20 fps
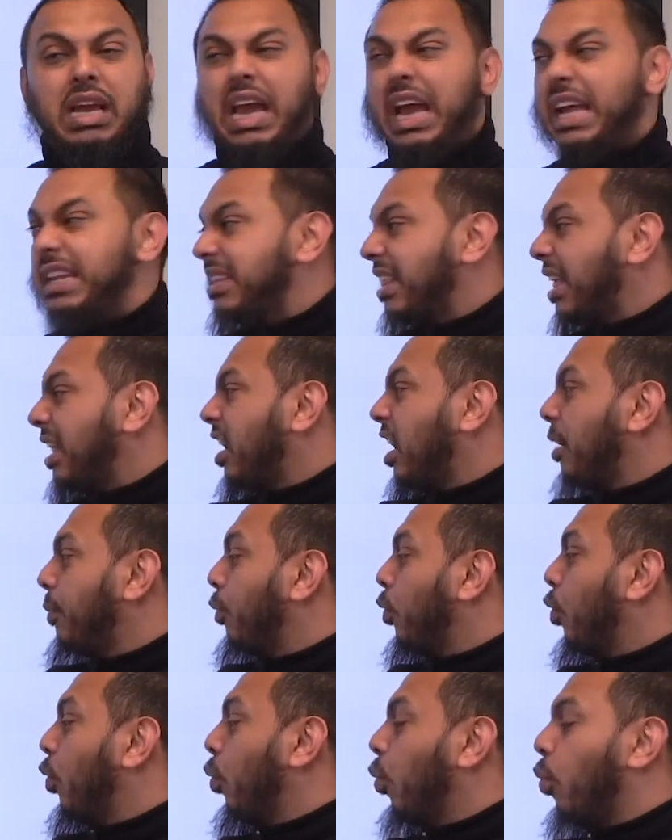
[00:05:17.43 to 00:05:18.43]
And then I
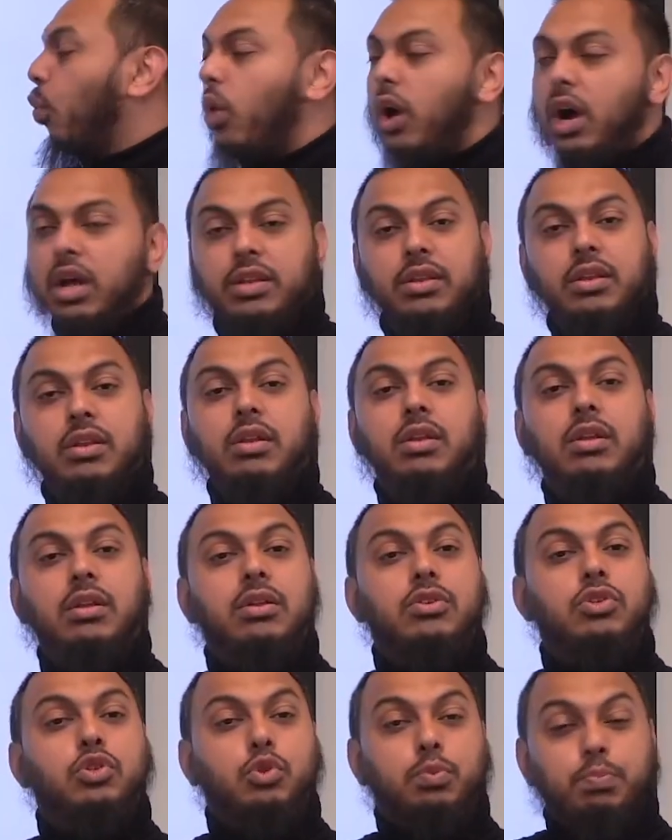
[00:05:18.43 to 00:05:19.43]
bought 1
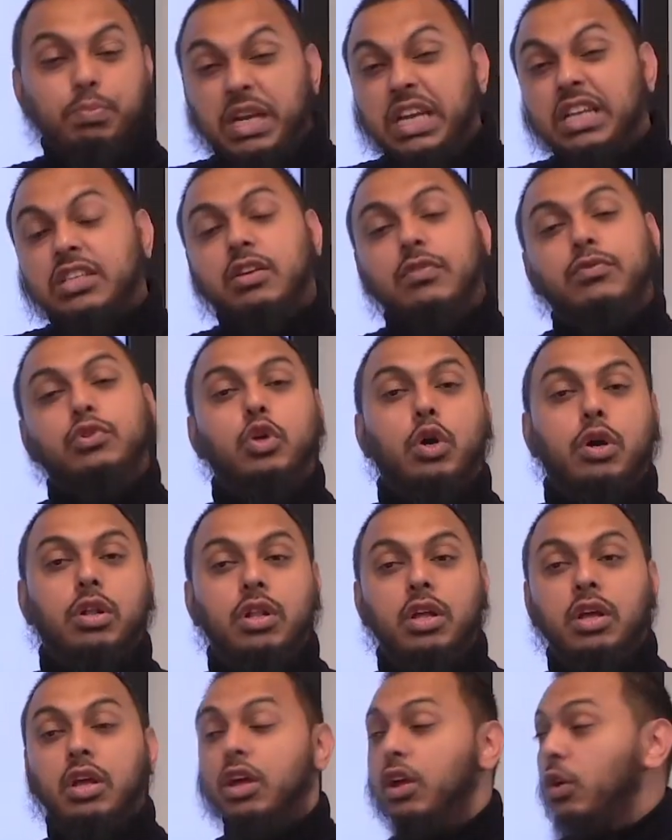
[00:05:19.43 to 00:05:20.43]
piece of
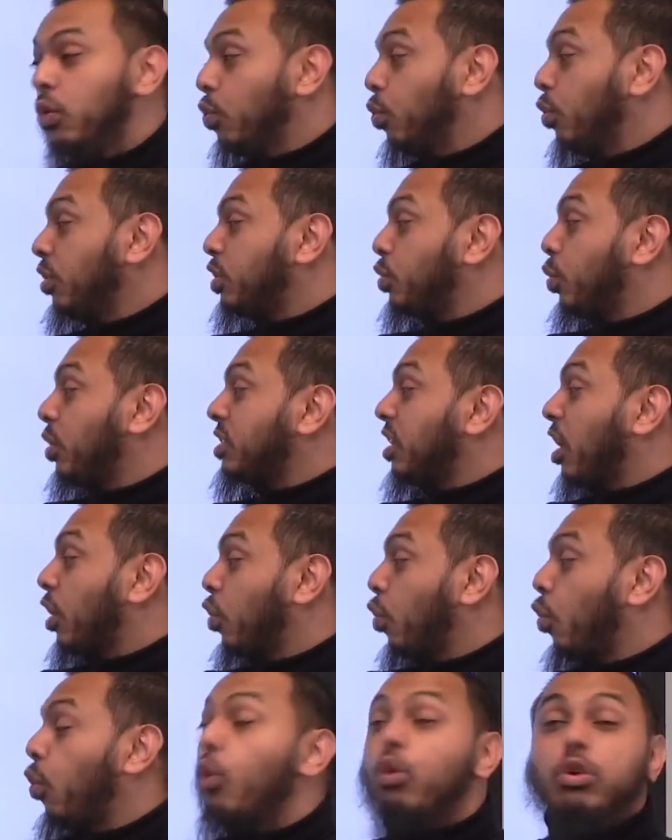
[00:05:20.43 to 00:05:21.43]
chocolate, which was
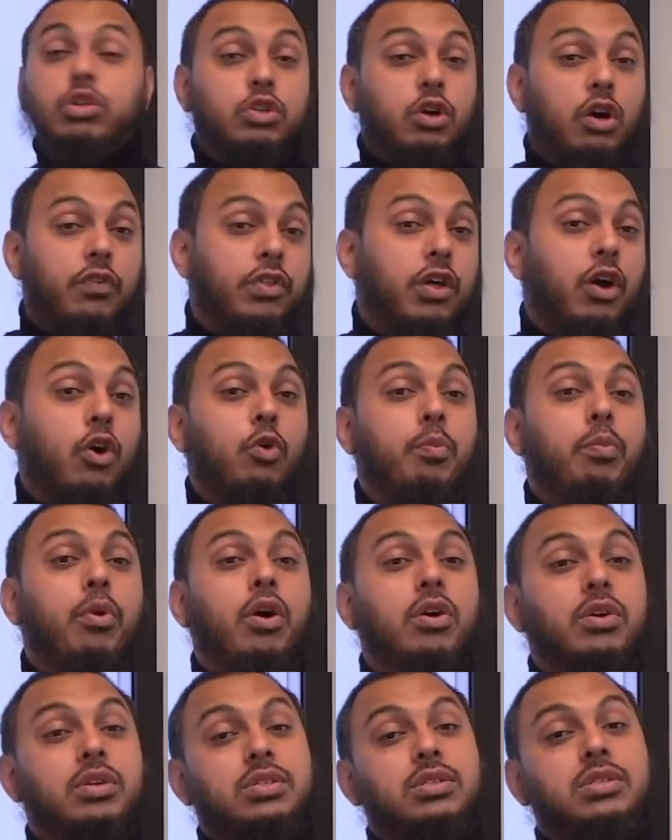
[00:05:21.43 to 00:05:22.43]
1/4 of the whole
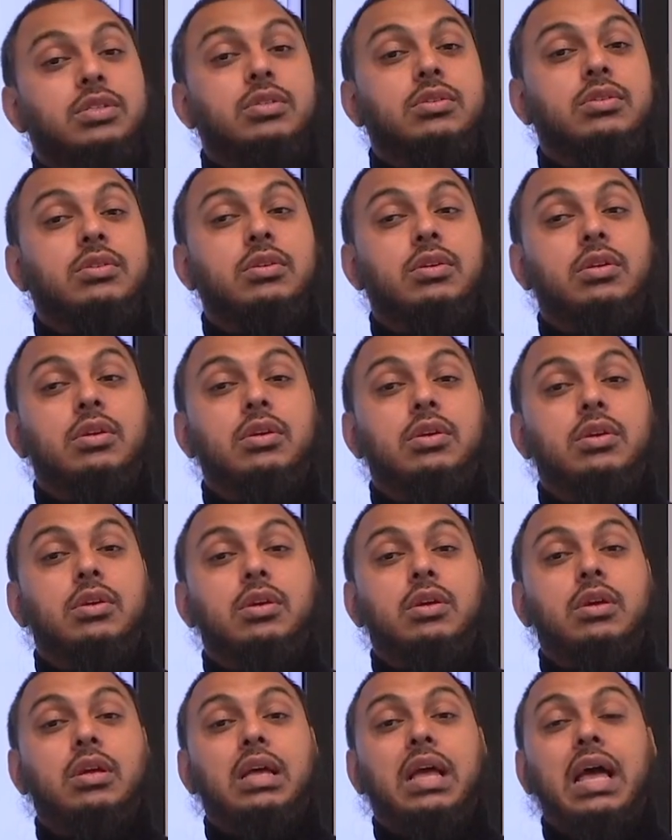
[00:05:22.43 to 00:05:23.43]
box.
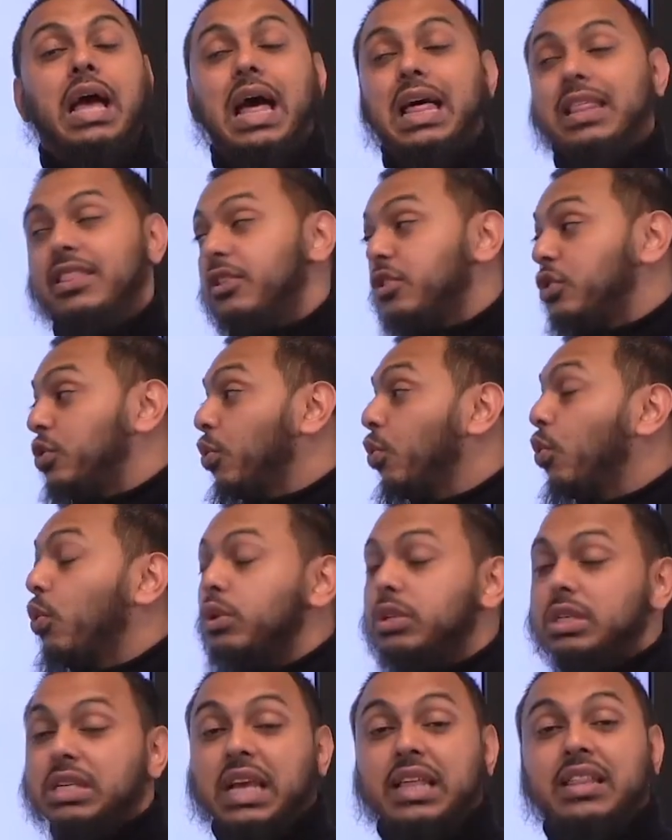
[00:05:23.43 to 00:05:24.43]
And
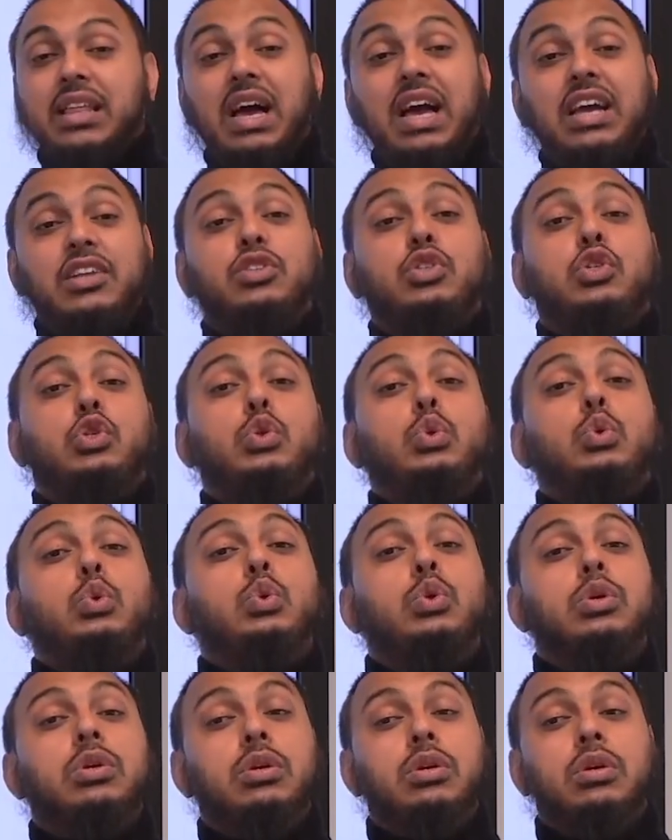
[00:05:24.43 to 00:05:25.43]
altogether, I had
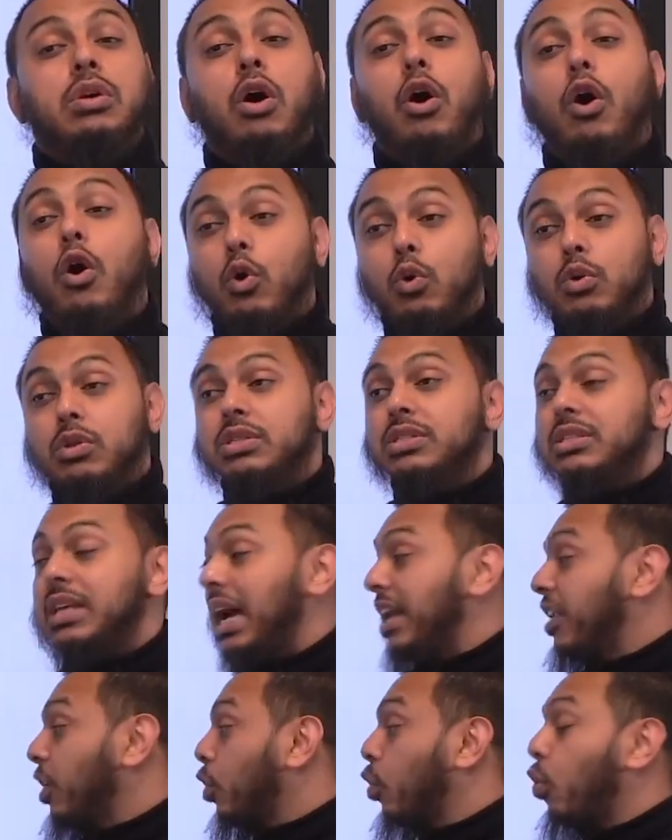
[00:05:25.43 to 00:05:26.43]
2 wholes
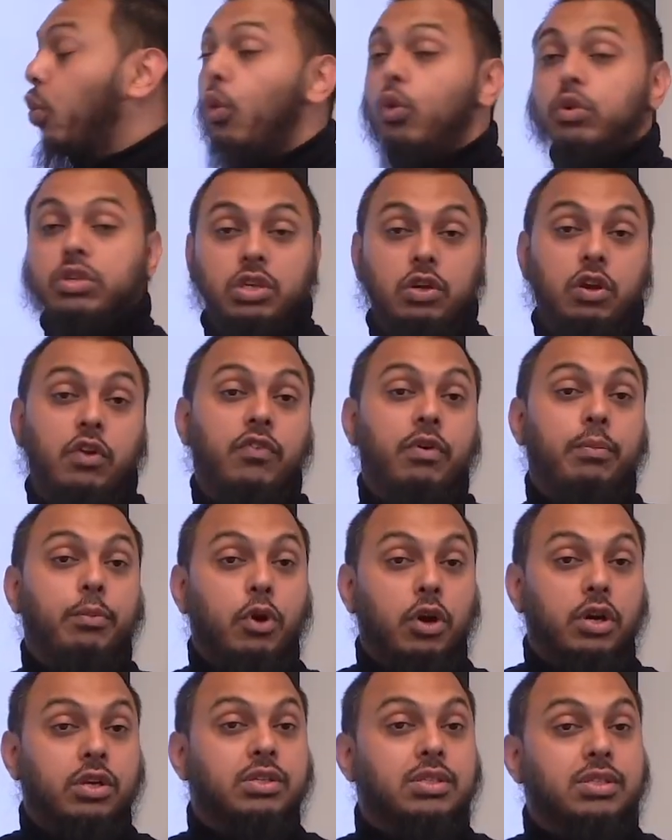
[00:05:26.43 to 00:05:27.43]
and 1/4 of a
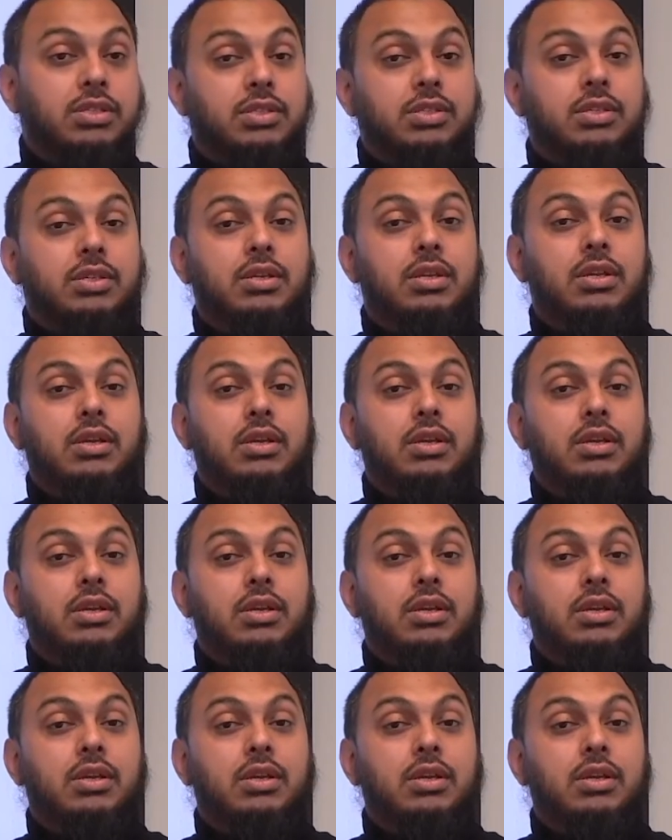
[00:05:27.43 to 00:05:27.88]
box.